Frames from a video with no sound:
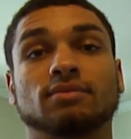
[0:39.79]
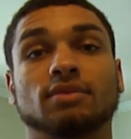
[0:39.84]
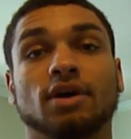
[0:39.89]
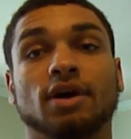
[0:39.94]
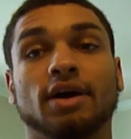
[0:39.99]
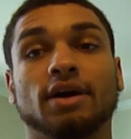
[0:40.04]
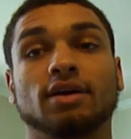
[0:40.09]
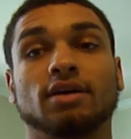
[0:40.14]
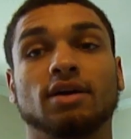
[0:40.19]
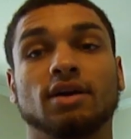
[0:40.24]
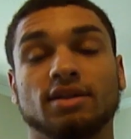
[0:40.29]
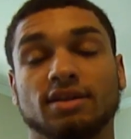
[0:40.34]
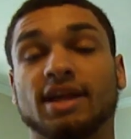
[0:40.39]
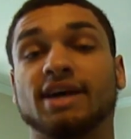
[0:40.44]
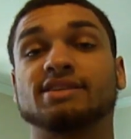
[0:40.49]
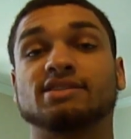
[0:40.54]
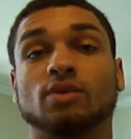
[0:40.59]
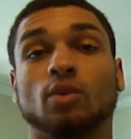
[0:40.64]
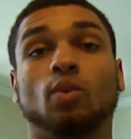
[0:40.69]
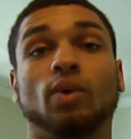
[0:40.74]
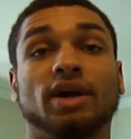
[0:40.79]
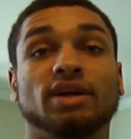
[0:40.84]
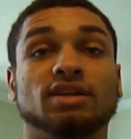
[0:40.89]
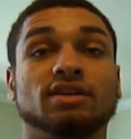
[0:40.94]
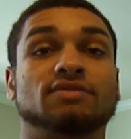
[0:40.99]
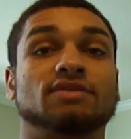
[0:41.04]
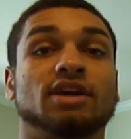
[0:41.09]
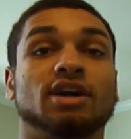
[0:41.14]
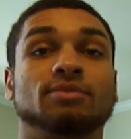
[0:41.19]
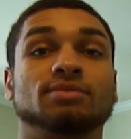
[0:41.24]
Alright, that's the
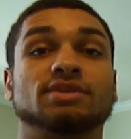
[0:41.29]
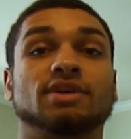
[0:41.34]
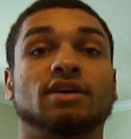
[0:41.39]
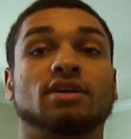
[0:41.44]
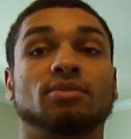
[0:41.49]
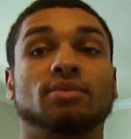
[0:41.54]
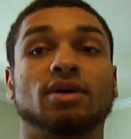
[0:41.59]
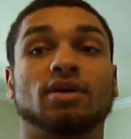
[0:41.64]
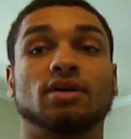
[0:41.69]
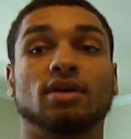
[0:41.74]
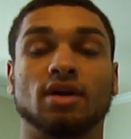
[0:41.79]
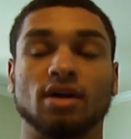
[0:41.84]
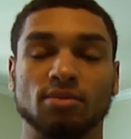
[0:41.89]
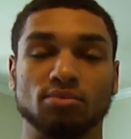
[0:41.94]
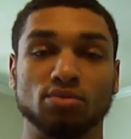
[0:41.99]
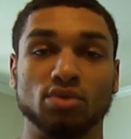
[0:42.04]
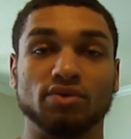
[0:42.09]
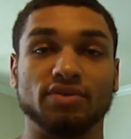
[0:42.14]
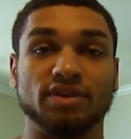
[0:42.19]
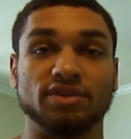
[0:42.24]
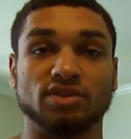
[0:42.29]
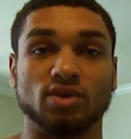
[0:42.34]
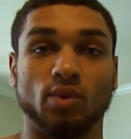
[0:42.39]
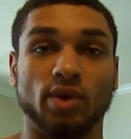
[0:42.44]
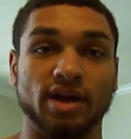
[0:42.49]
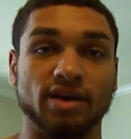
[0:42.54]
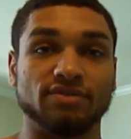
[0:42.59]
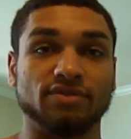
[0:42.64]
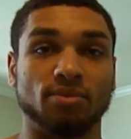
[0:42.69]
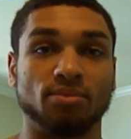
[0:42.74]
weightlifting I'm talking about. Moving the
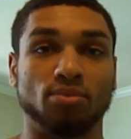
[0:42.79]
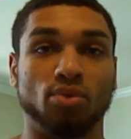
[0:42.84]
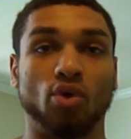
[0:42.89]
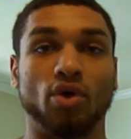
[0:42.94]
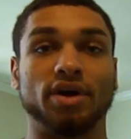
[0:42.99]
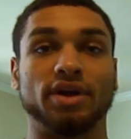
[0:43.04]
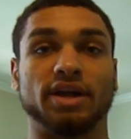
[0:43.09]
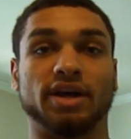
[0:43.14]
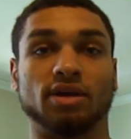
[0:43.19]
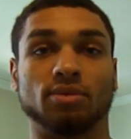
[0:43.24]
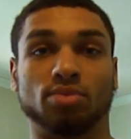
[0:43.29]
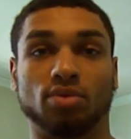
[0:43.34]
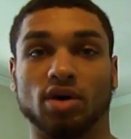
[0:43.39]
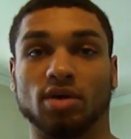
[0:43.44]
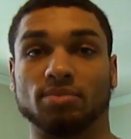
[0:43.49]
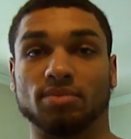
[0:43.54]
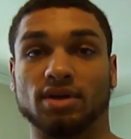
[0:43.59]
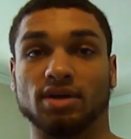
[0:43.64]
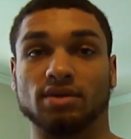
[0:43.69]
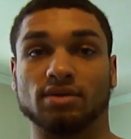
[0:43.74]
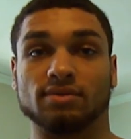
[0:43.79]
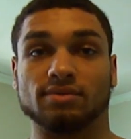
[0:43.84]
weight from point A to point B.